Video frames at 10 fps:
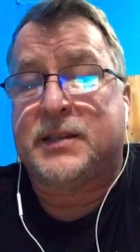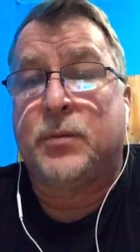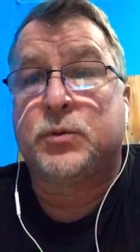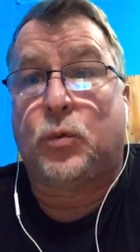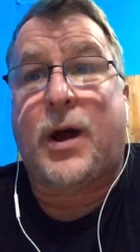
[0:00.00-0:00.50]
And I
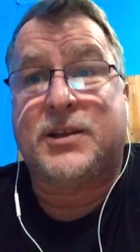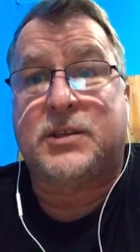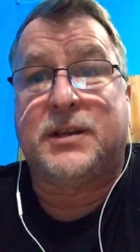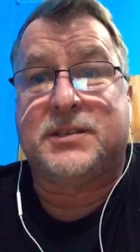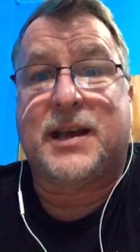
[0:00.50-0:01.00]
was
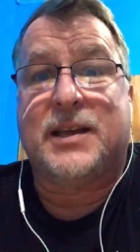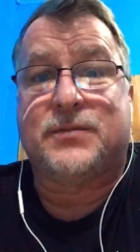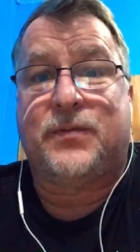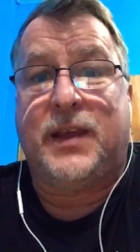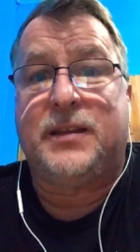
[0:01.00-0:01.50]
watching these
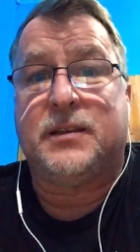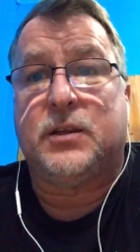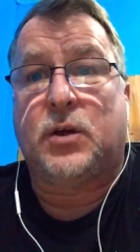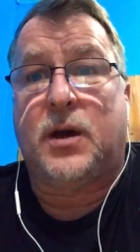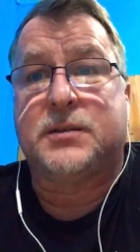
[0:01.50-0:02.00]
guys
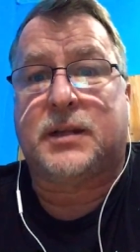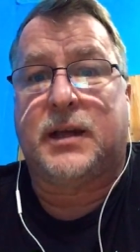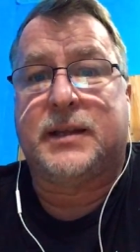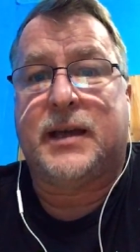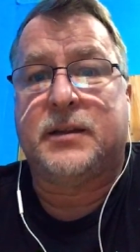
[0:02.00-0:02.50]
feeding the
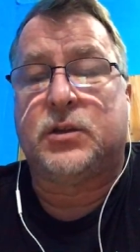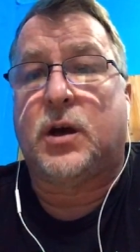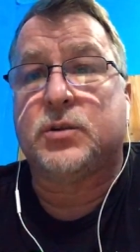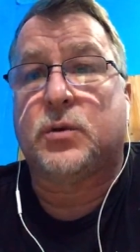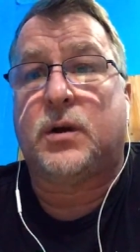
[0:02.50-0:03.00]
dogs like that, and the
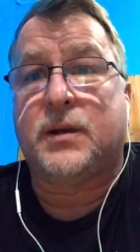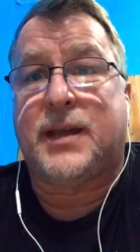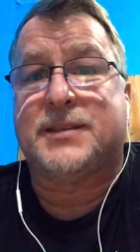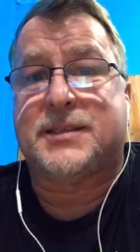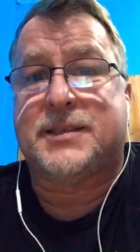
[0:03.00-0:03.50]
dogs were all
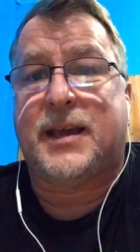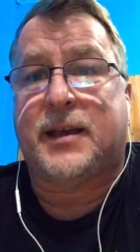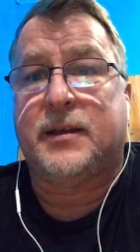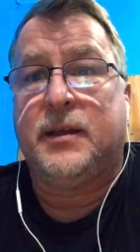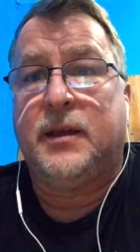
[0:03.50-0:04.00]
getting
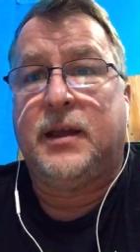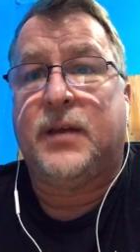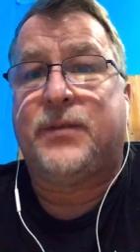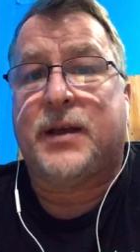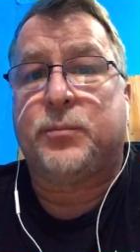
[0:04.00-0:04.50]
sick.
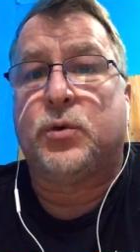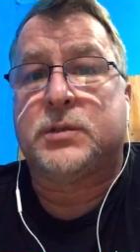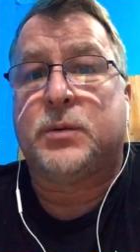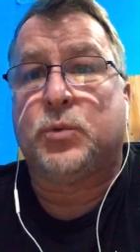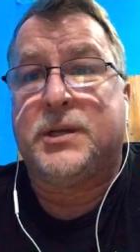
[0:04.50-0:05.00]
In fact,
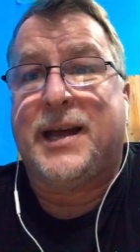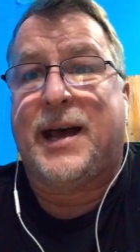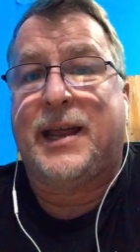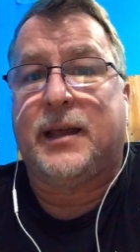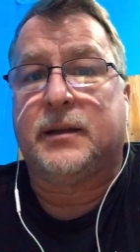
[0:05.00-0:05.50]
most of them were
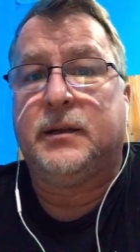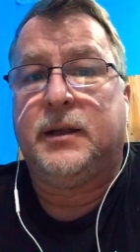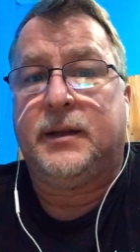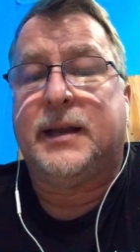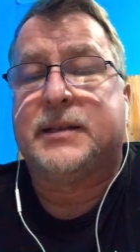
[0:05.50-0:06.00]
dying.
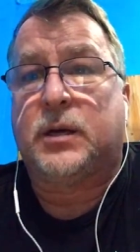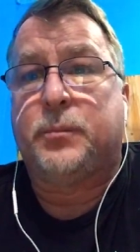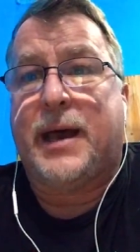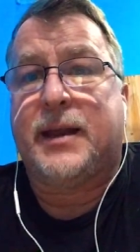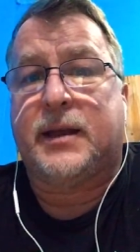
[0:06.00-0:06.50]
That's how
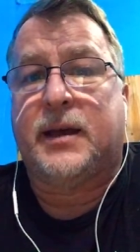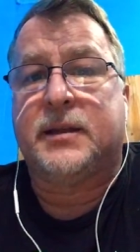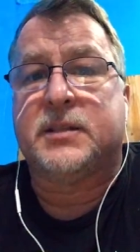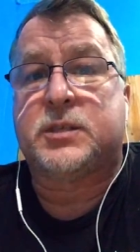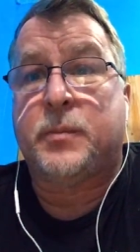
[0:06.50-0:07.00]
bad it got, and
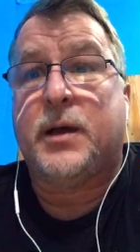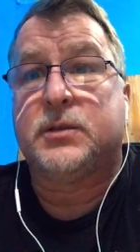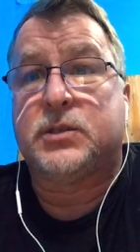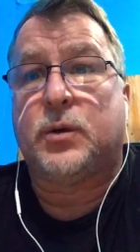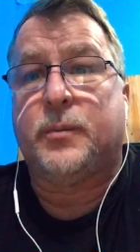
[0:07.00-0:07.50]
it smelled
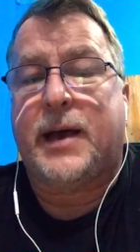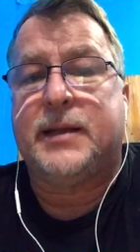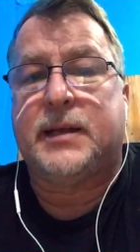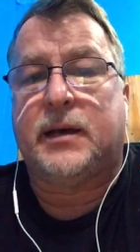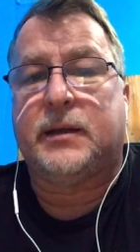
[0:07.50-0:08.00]
so
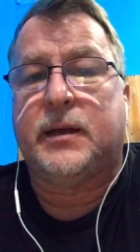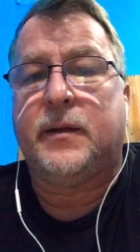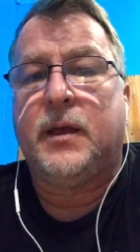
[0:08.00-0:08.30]
bad down there.